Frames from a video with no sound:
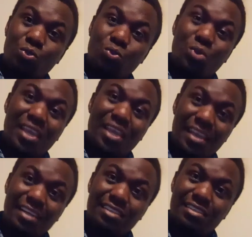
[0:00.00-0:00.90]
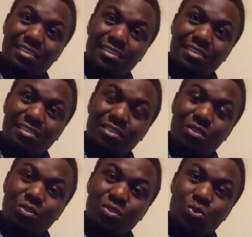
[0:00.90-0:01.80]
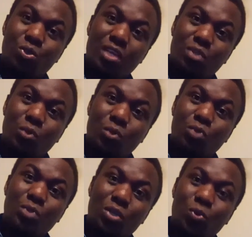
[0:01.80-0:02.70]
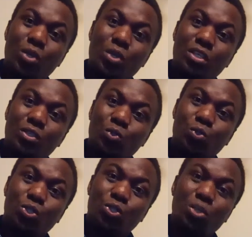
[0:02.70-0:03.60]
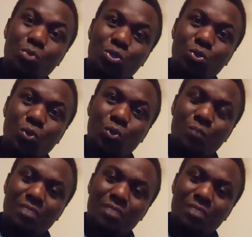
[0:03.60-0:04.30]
to the end, so that what we are going to share with you